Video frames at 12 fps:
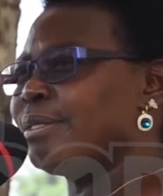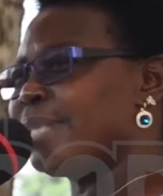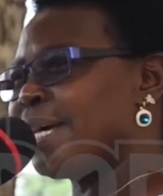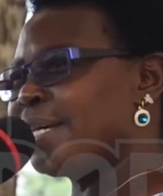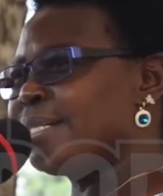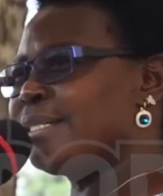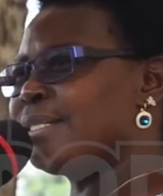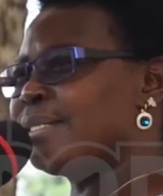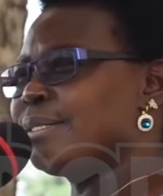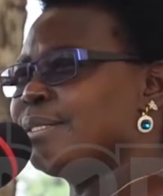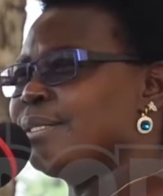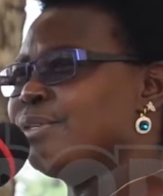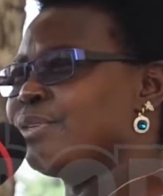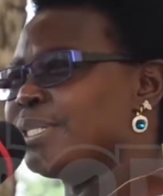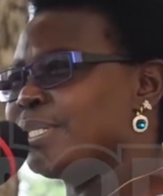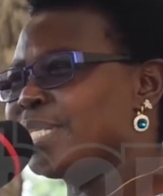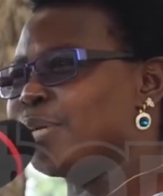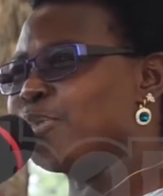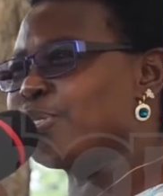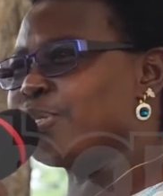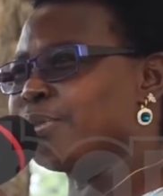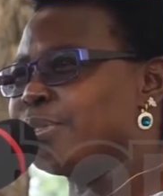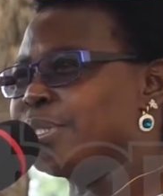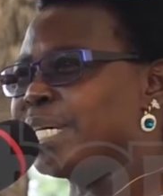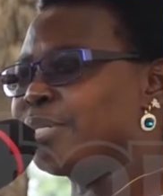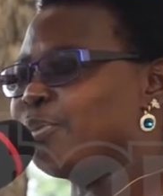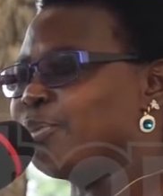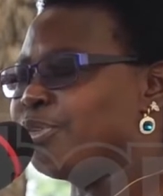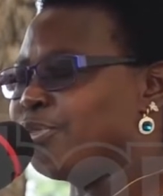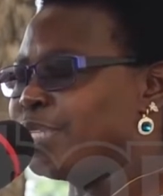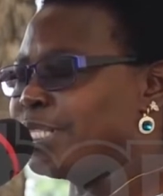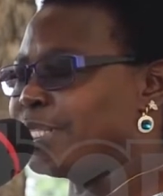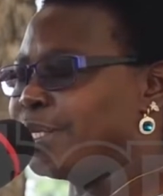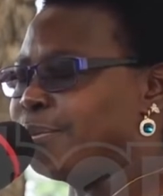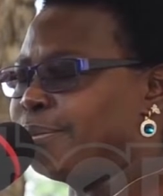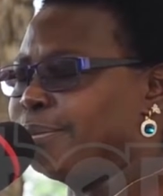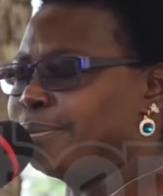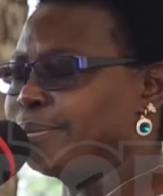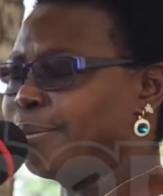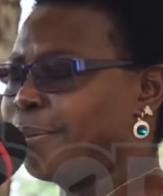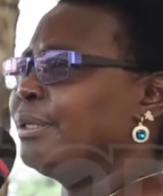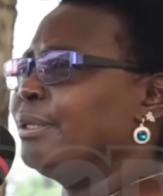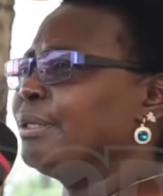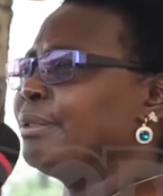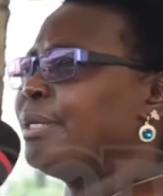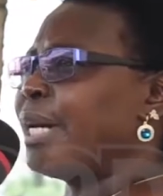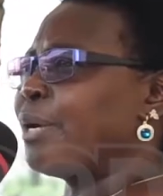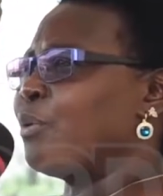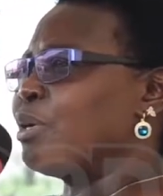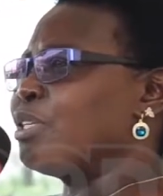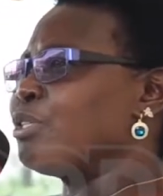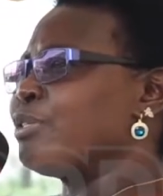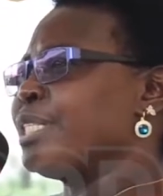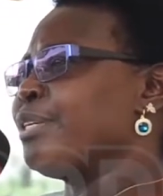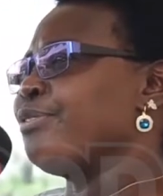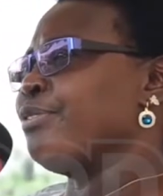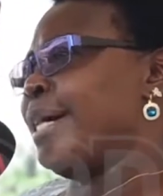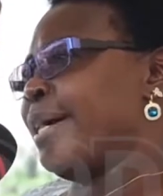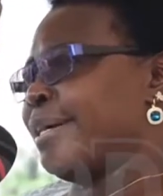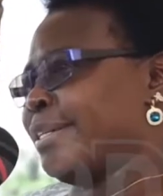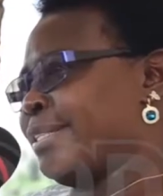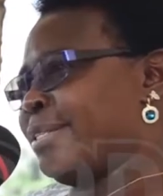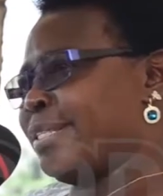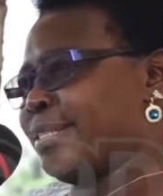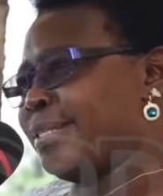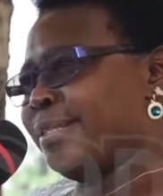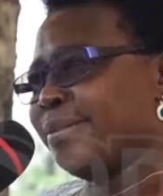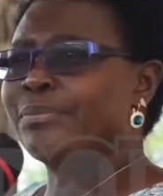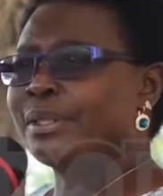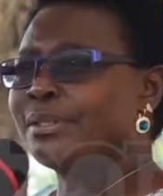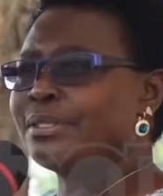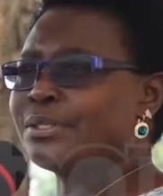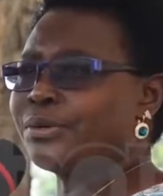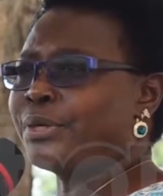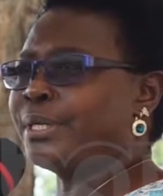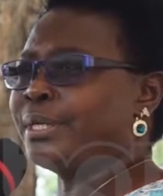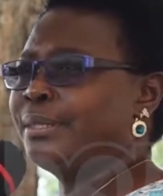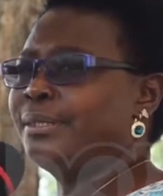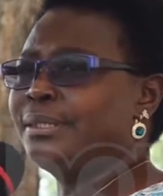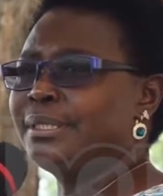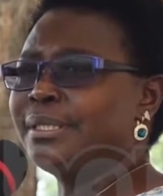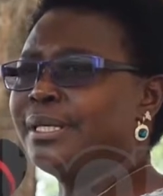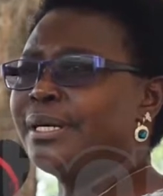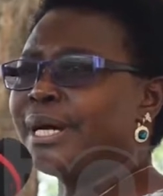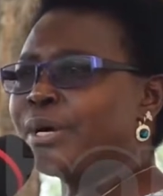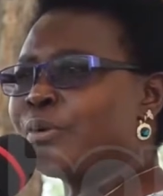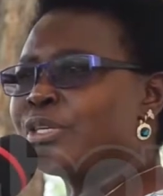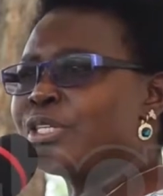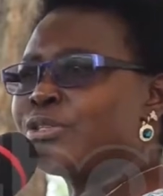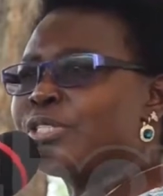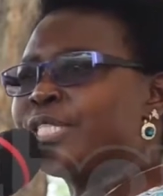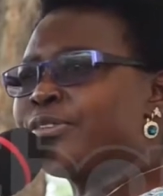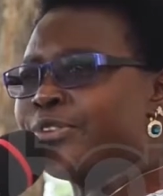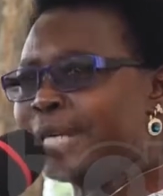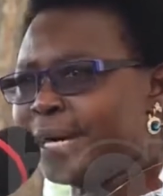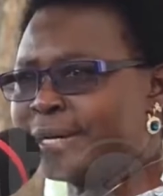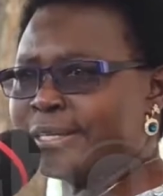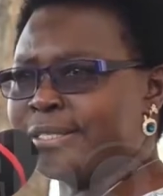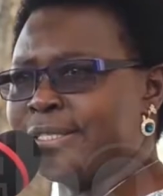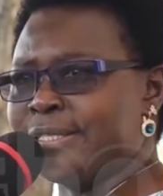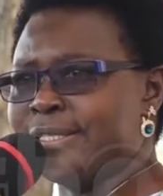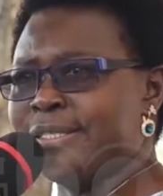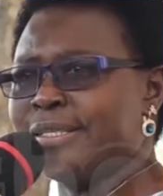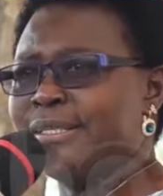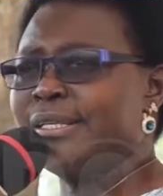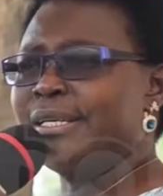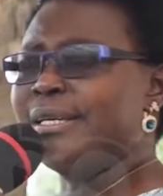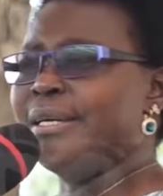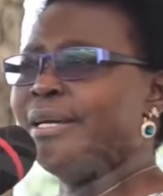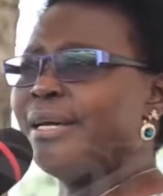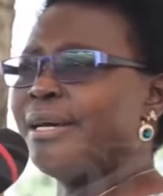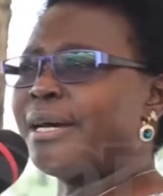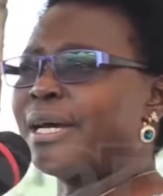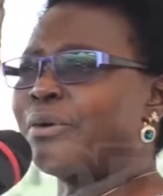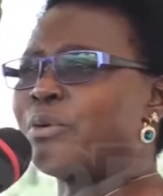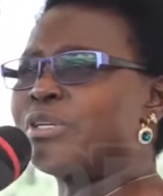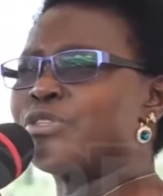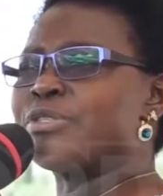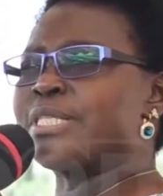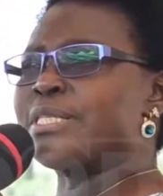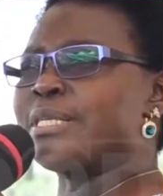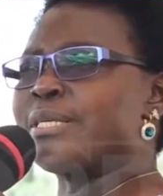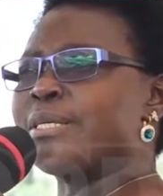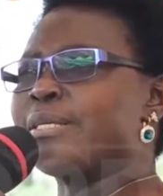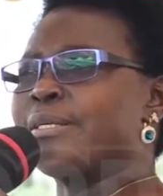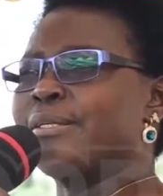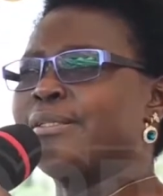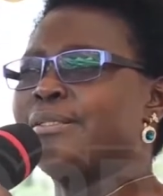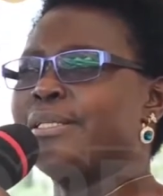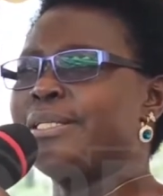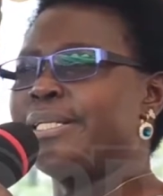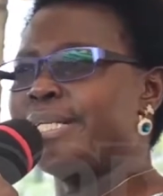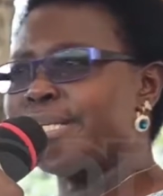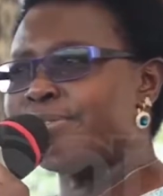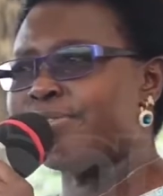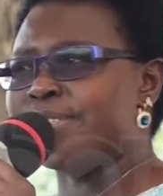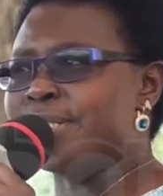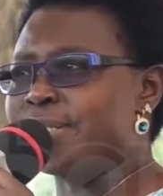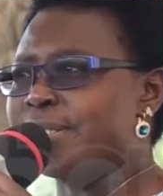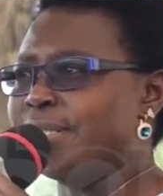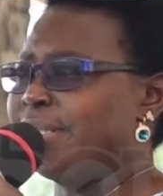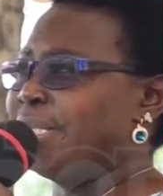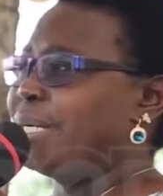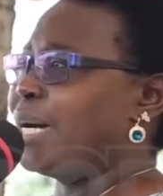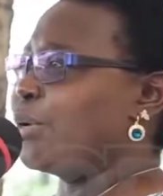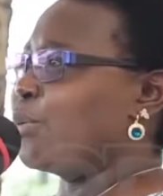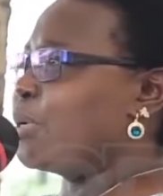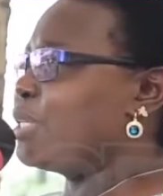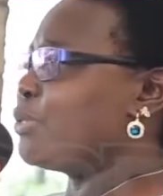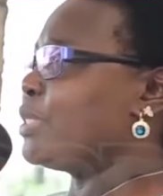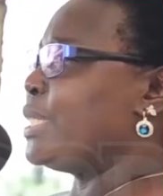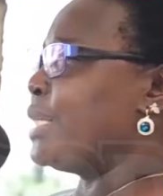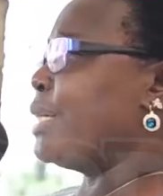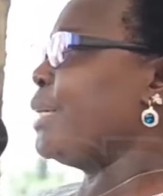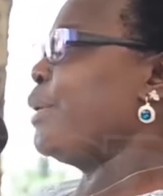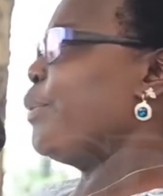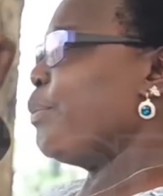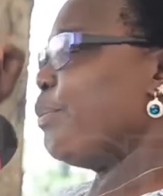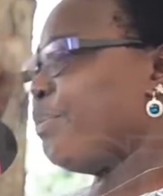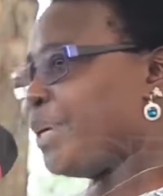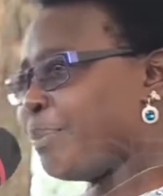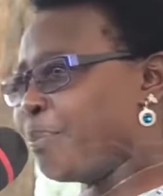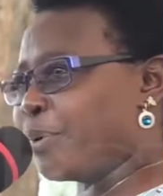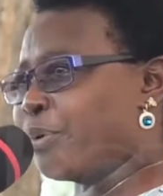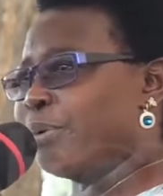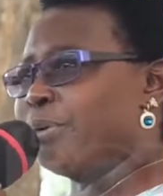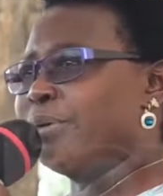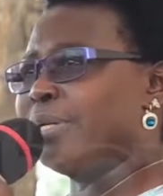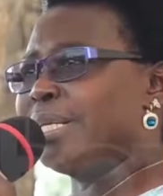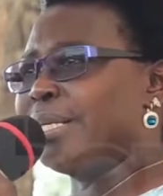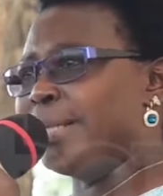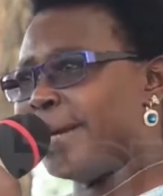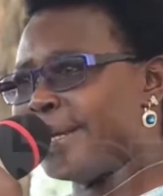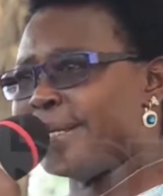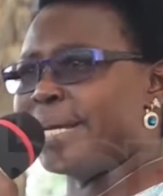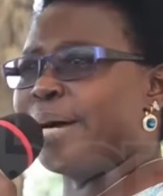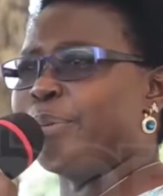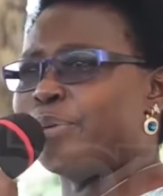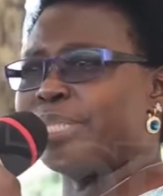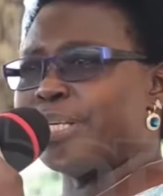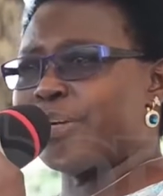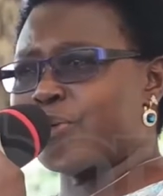that reception that befits him. I want to see flags. It's okay. I want to see flags. I want to see leaves. I want to see people line up on the